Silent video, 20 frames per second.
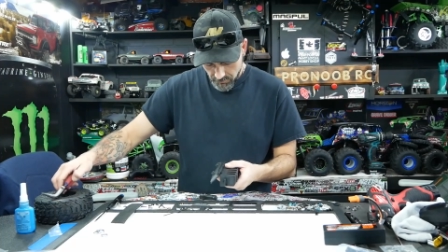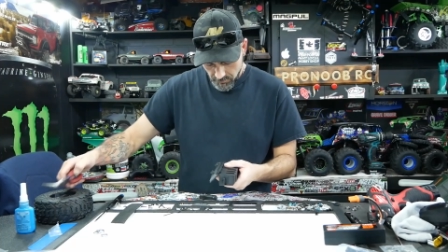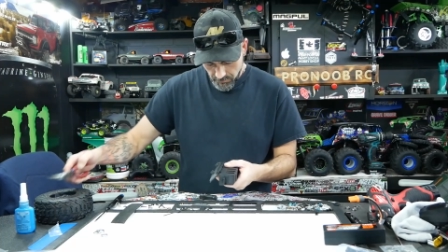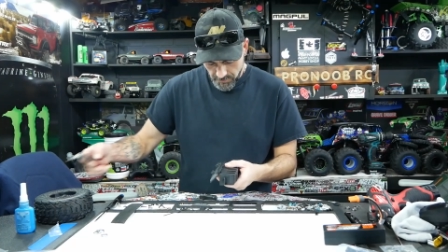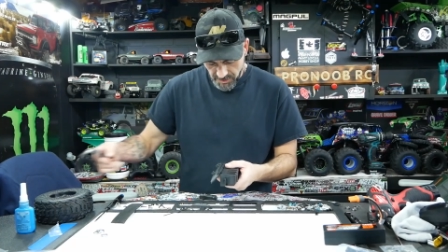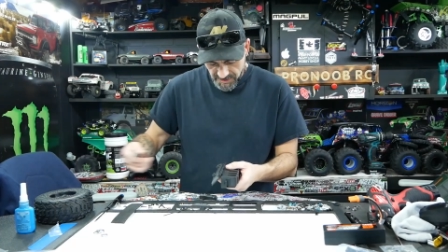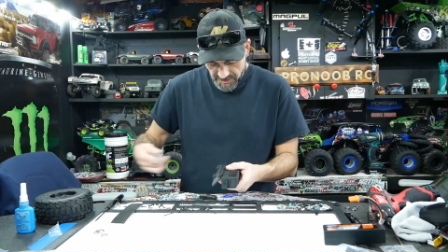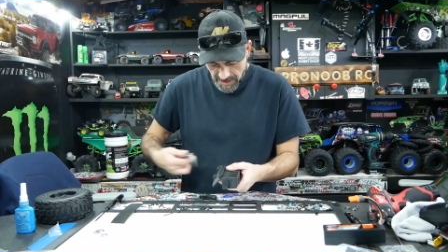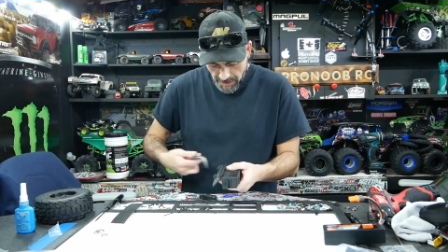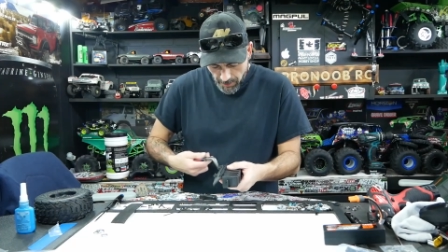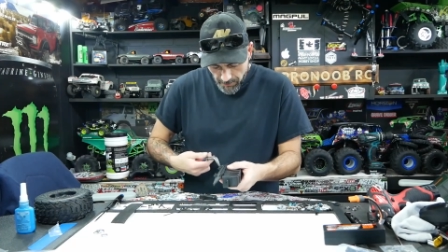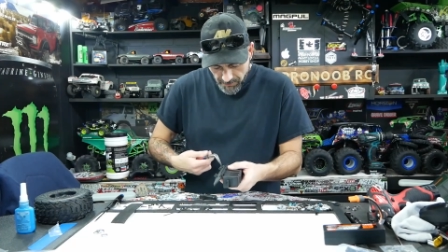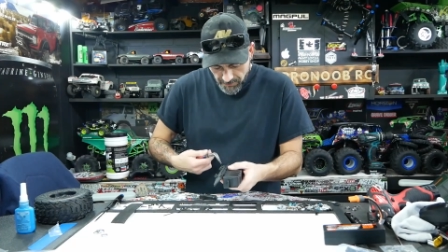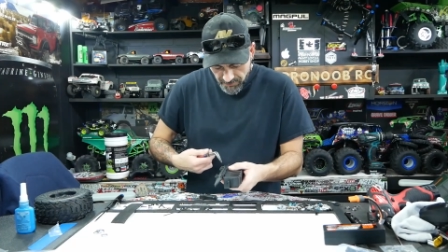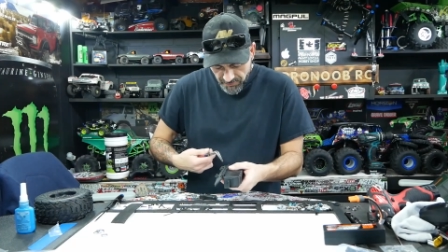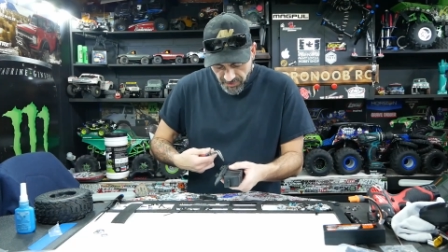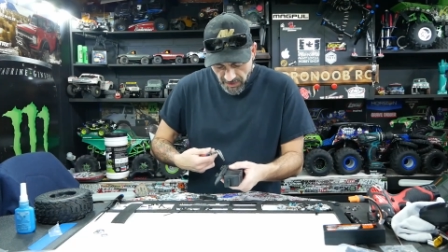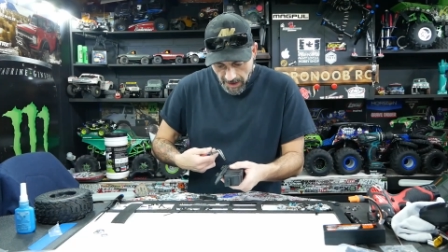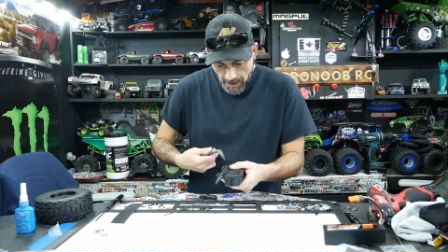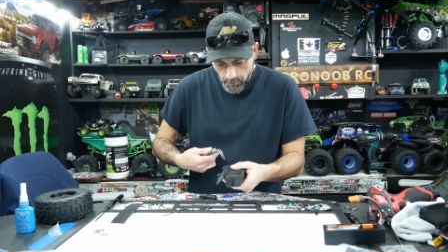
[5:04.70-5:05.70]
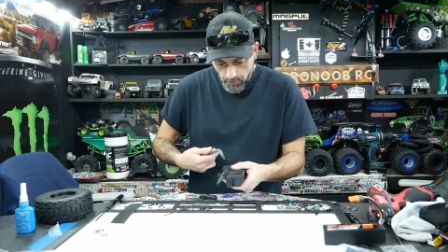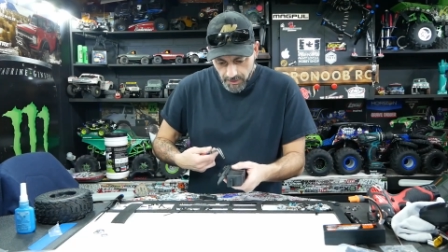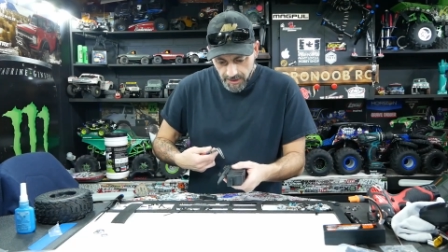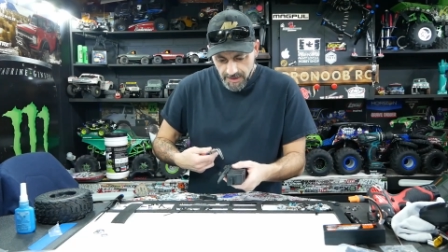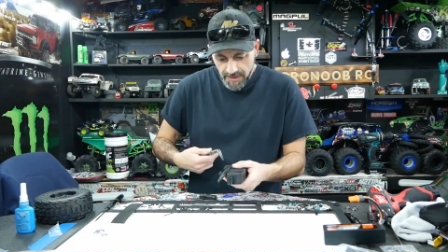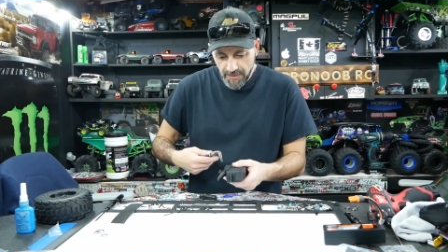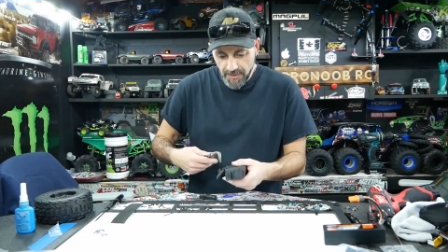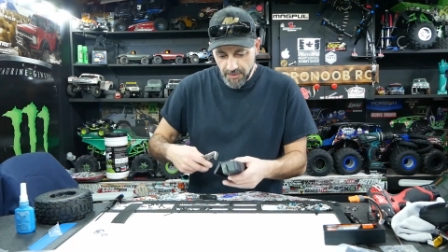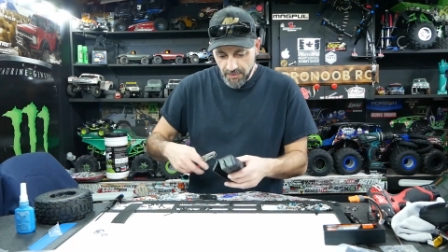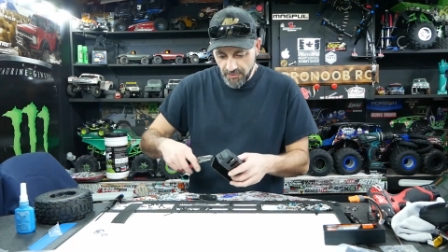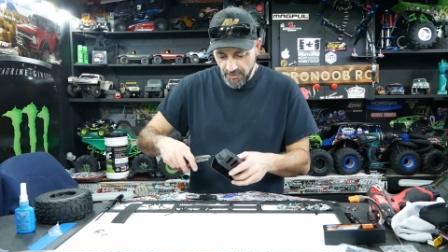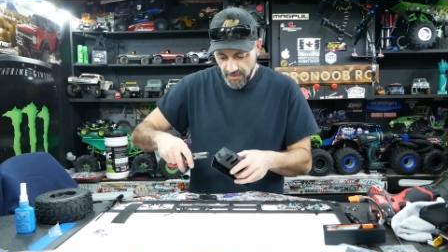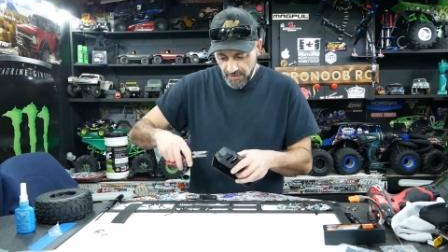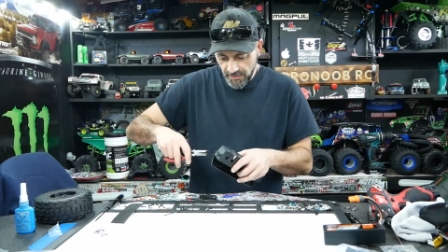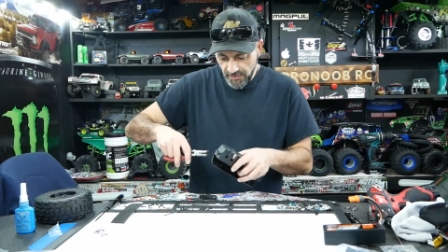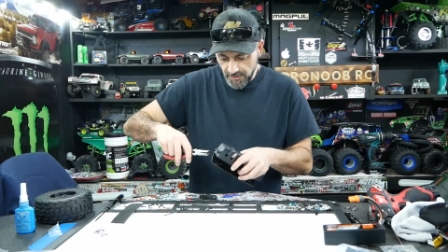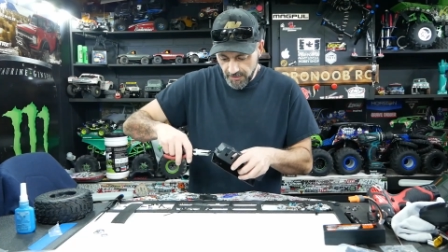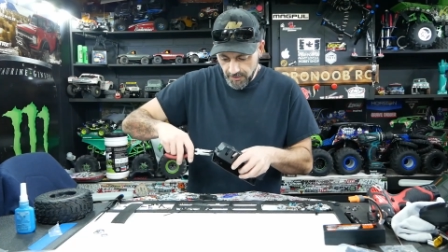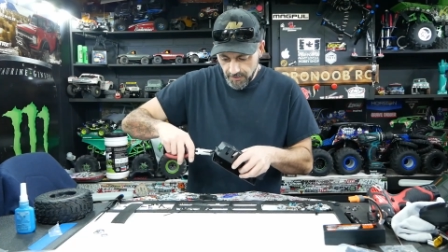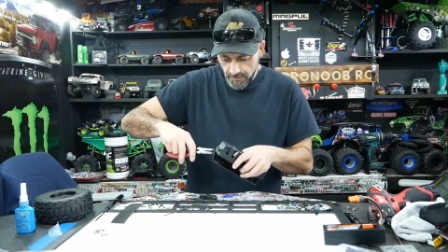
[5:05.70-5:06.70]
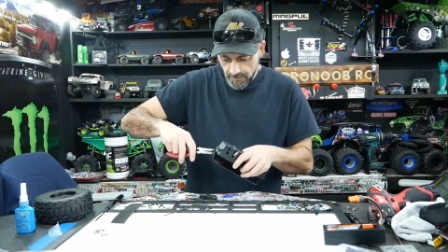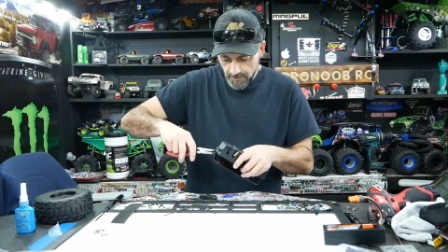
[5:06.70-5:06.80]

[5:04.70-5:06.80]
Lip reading: But now there's that one in there, Jesse.